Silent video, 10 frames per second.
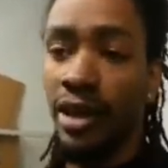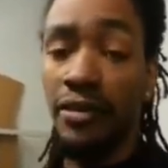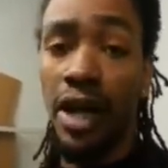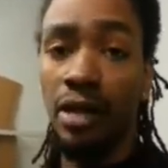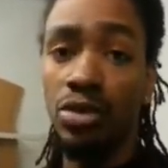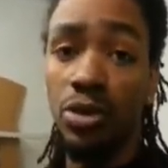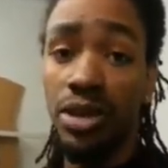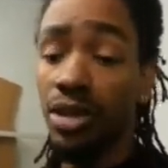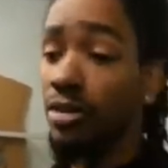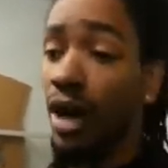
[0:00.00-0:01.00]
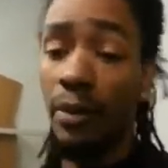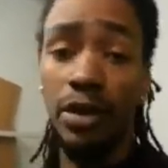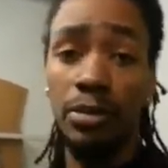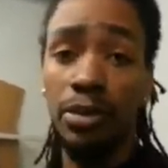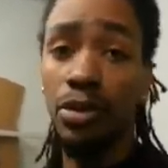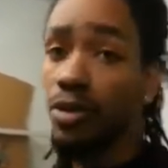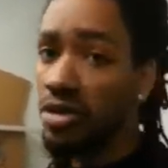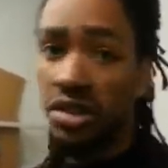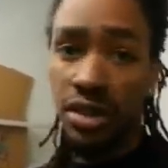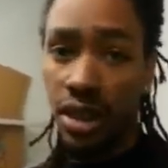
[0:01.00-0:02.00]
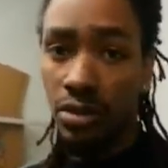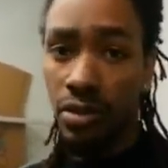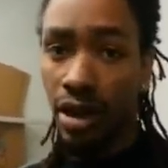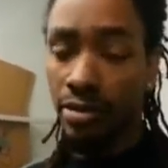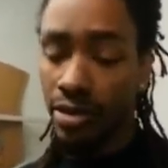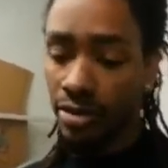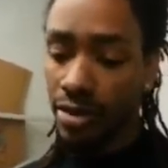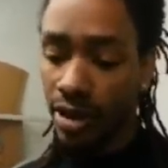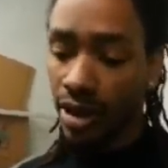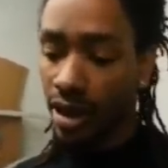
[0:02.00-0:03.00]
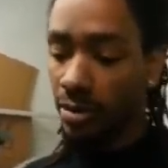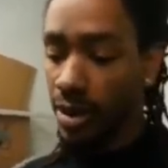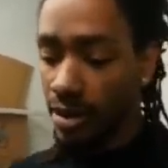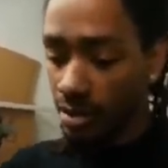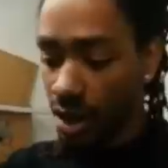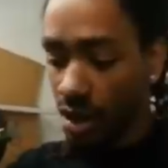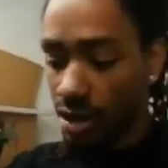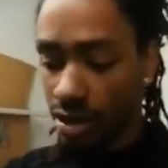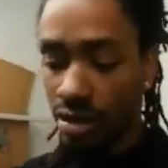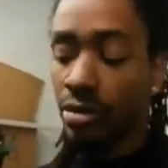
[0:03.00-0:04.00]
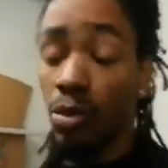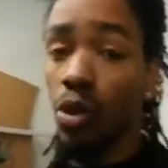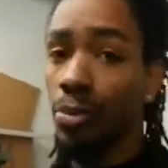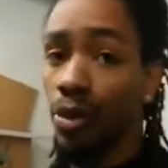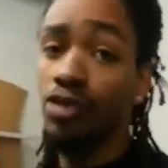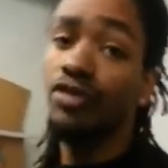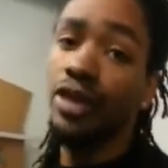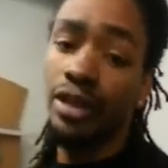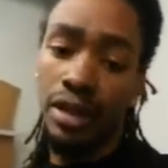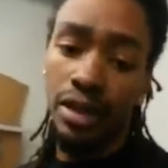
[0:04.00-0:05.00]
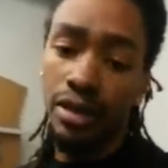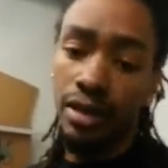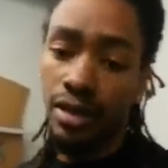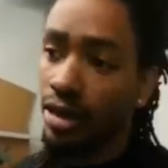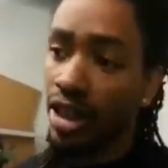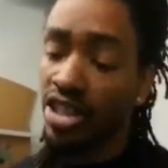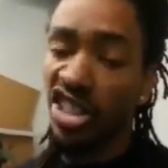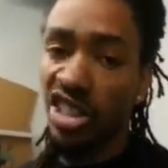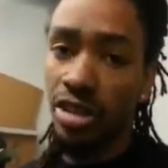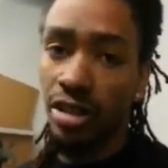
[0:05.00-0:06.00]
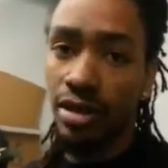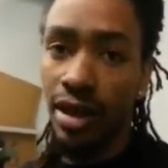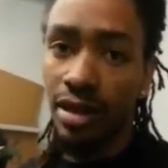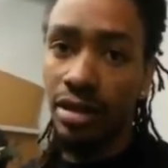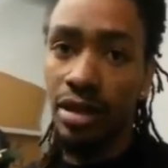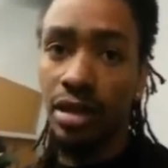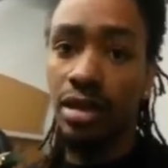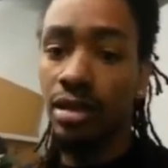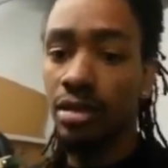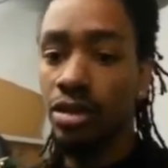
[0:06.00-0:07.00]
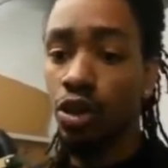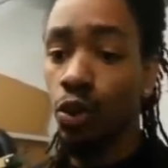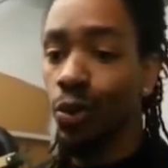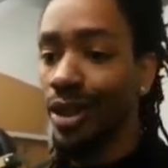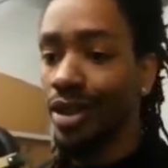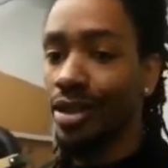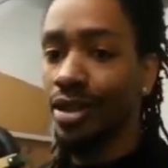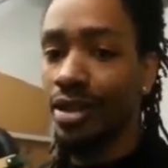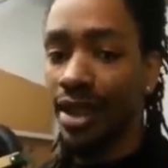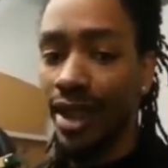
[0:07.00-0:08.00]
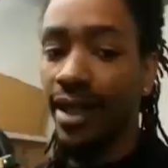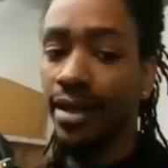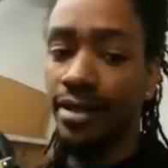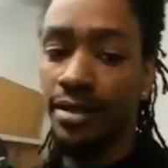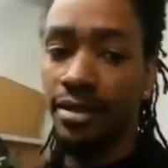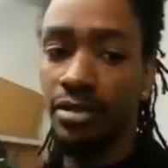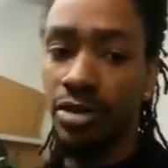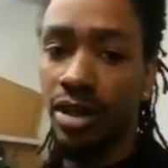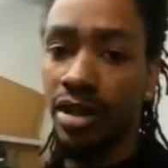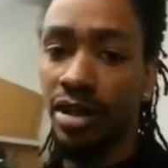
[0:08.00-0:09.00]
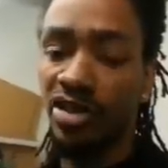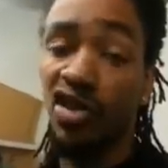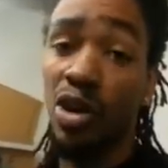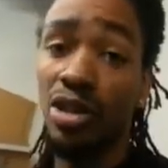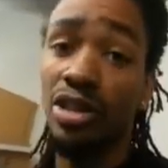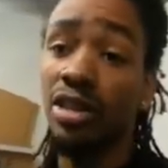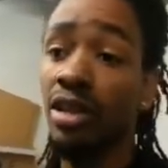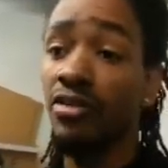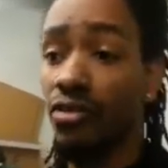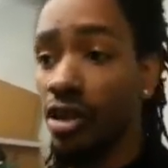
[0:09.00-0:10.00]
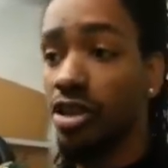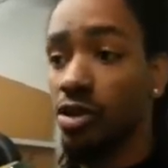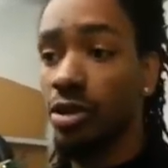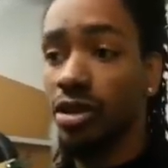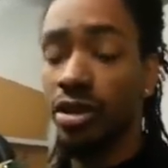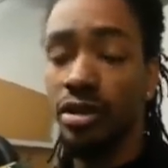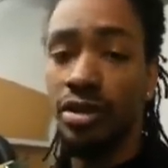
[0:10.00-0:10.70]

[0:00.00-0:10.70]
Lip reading: If you had them twisted, you hop in the pool, it's a done wrap, you know what I'm saying. They be looking more poofy than they should. They'll look 2 weeks in, you know what I'm saying, as far as fresh twist.